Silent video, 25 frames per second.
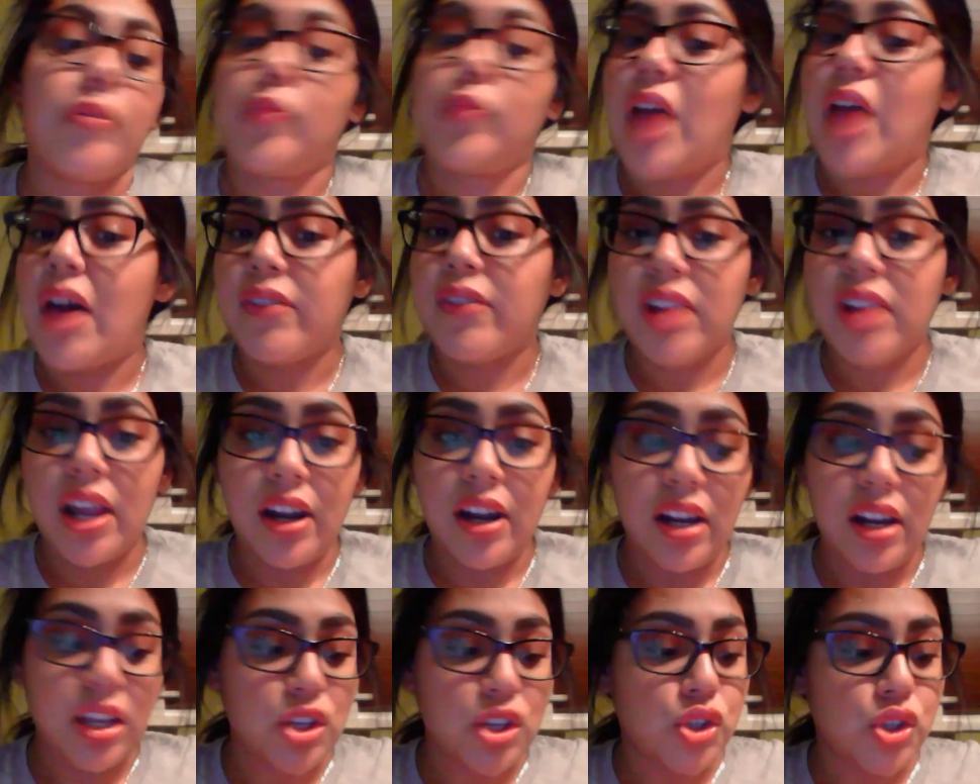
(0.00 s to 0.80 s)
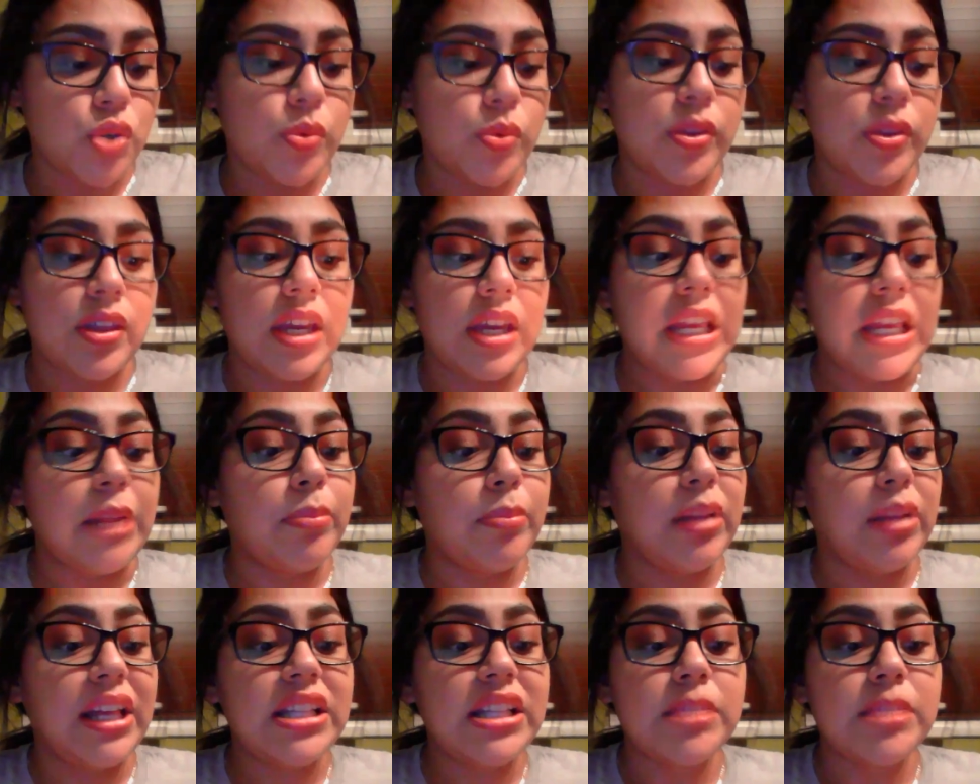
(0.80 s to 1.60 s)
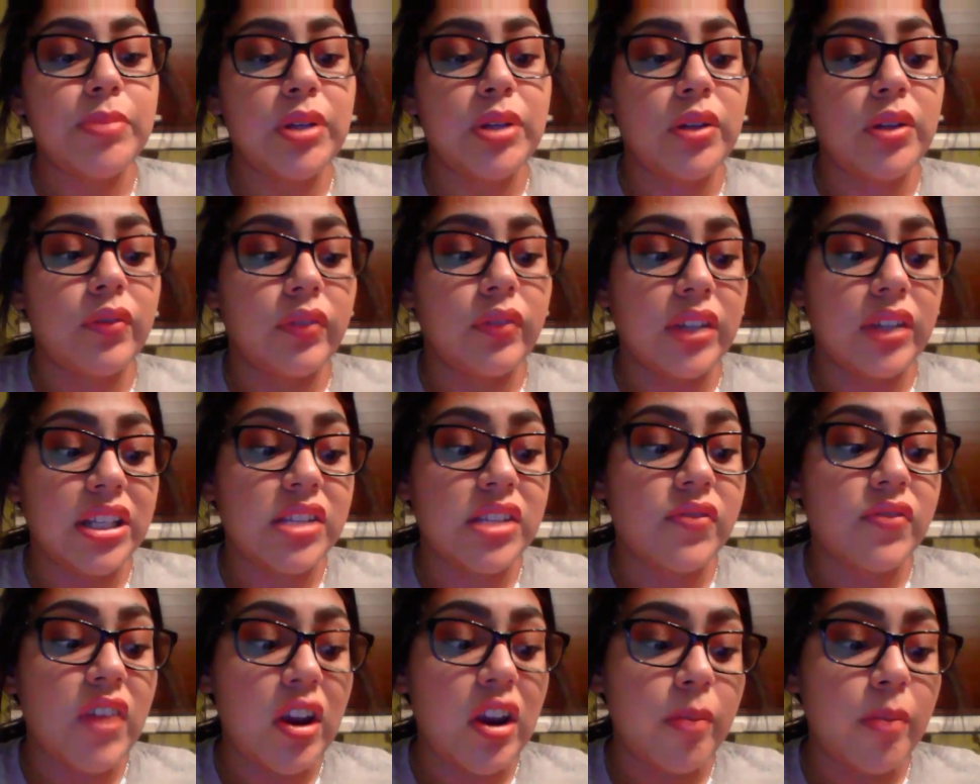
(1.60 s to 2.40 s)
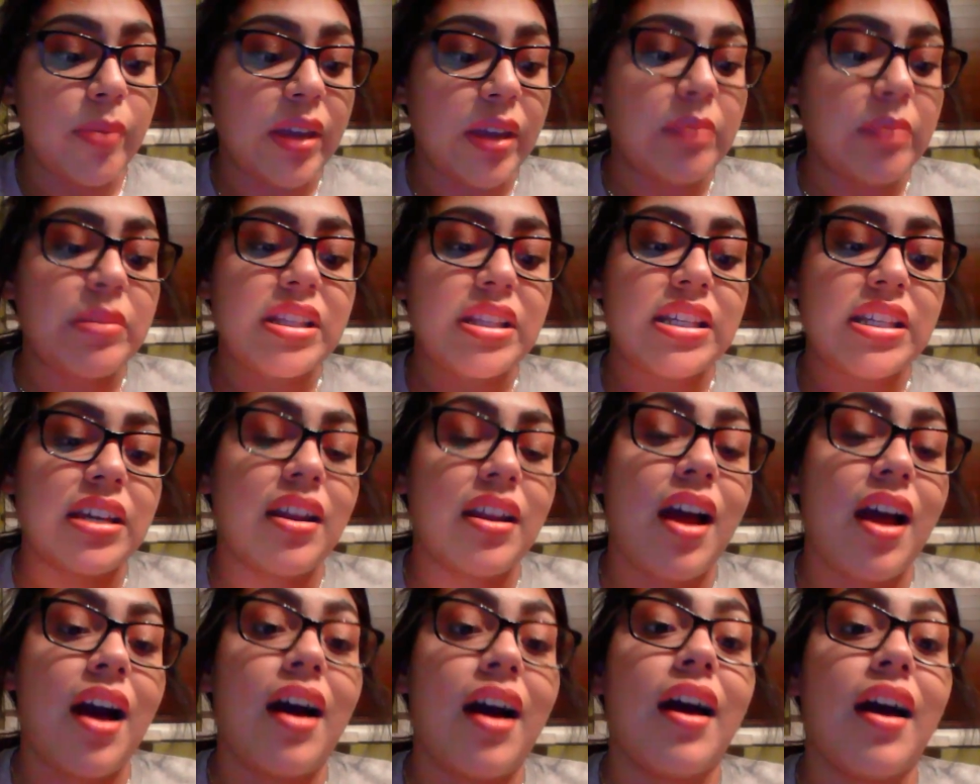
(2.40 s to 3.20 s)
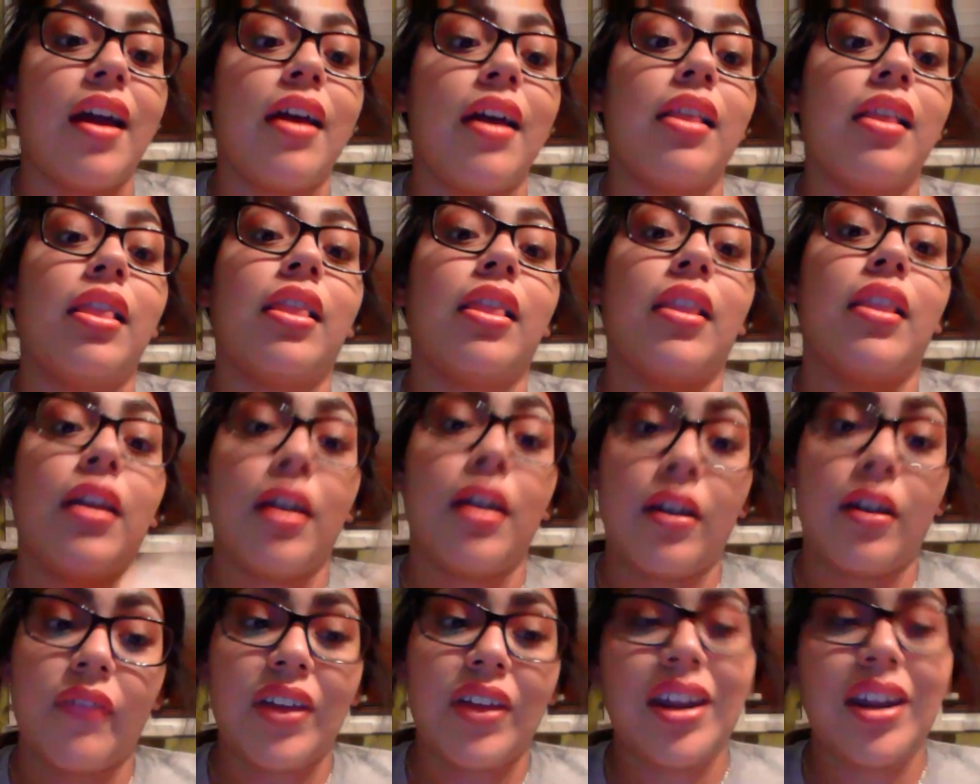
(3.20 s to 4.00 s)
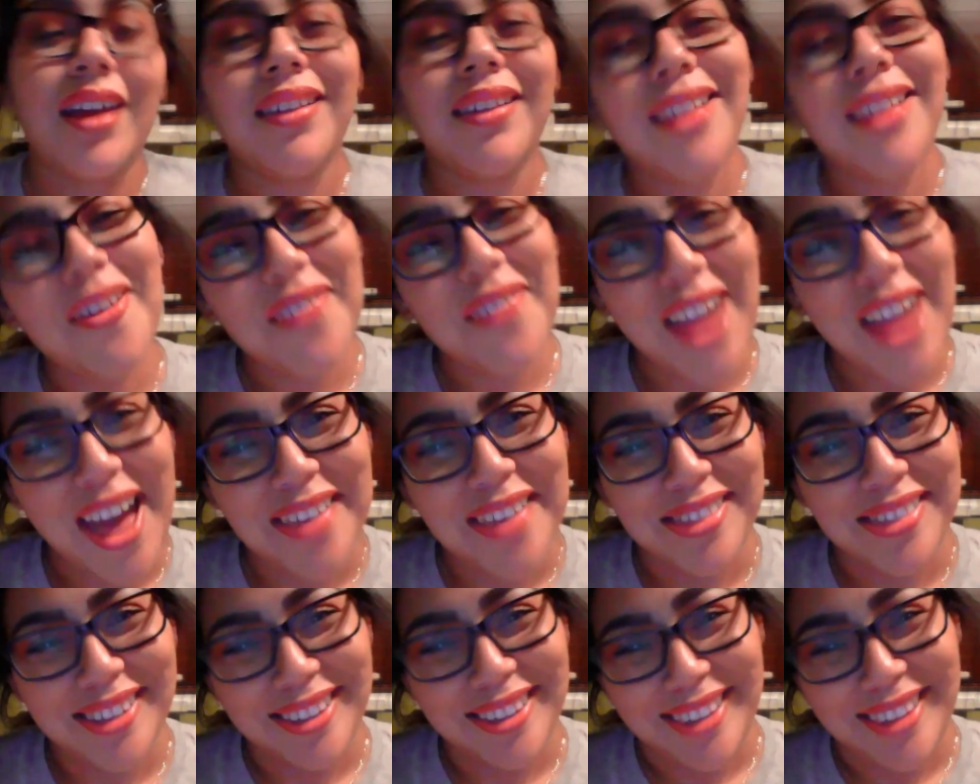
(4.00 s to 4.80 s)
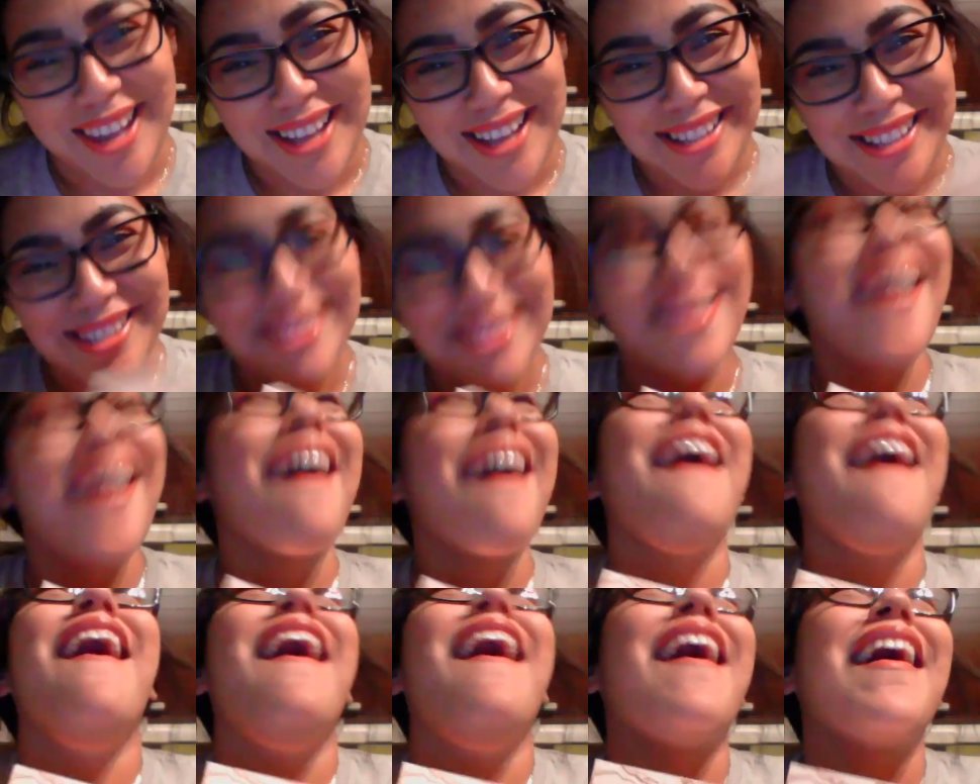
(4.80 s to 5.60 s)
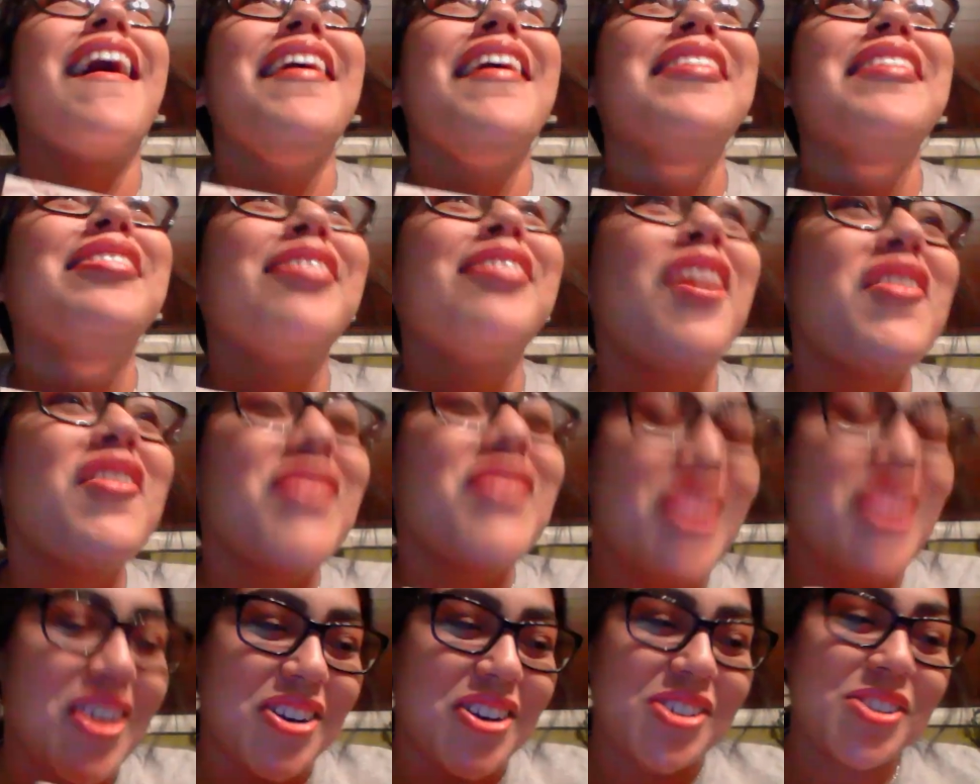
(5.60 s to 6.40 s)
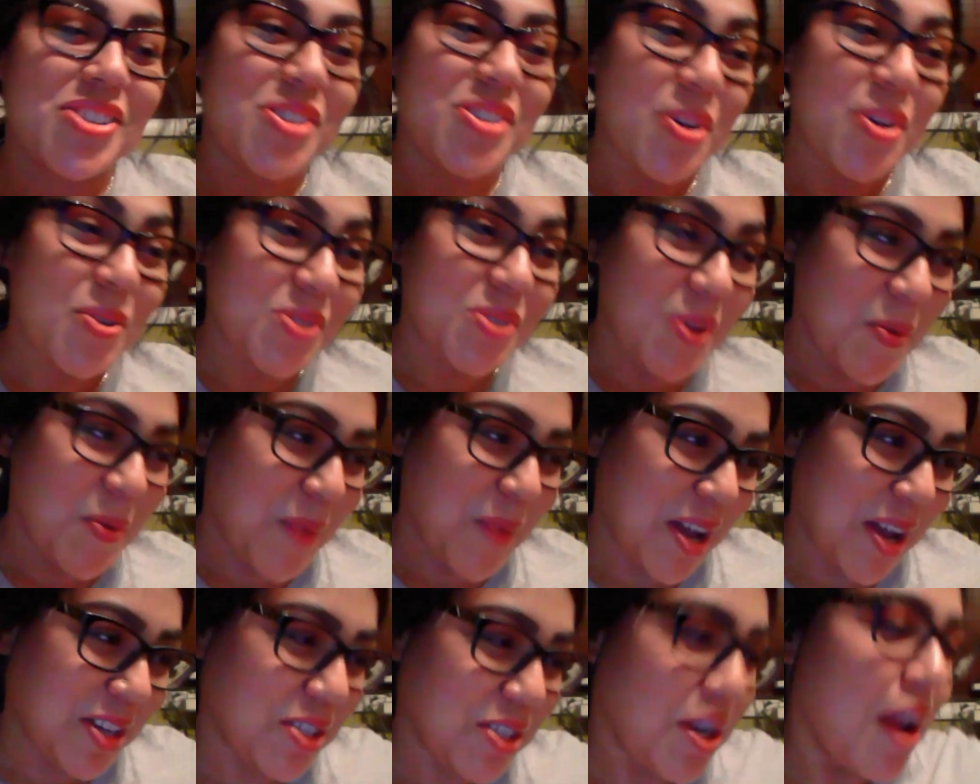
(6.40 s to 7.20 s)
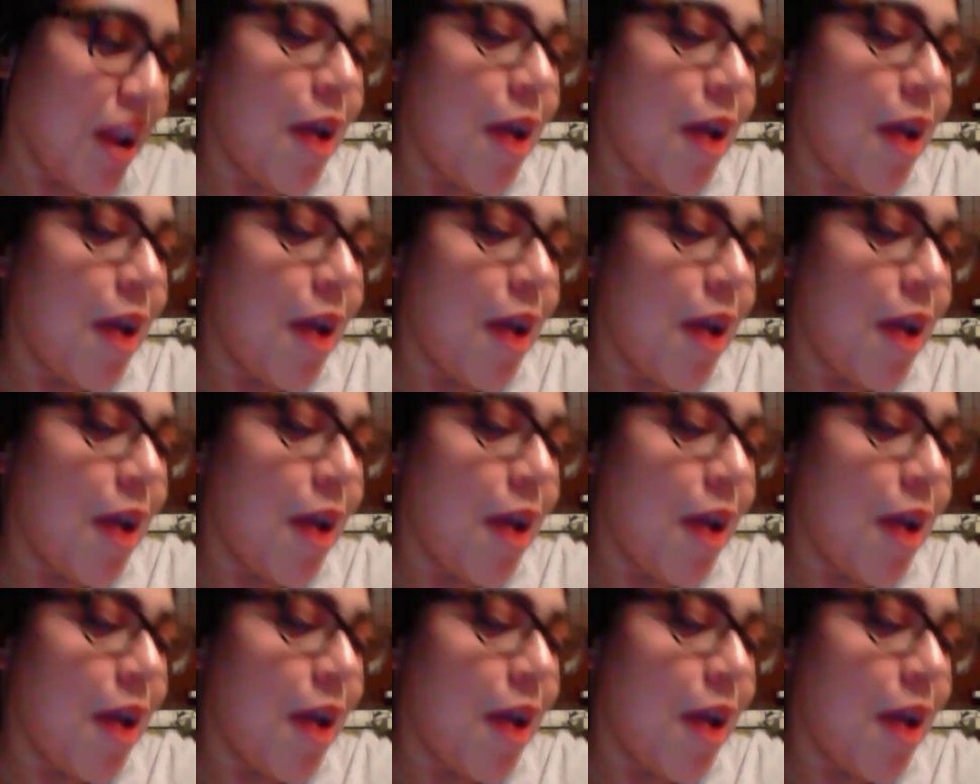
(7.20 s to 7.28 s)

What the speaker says: Haven't had any issues with it. It blends beautifully. It's very pigmented. I love Kathleen Lights. I love her so, so much.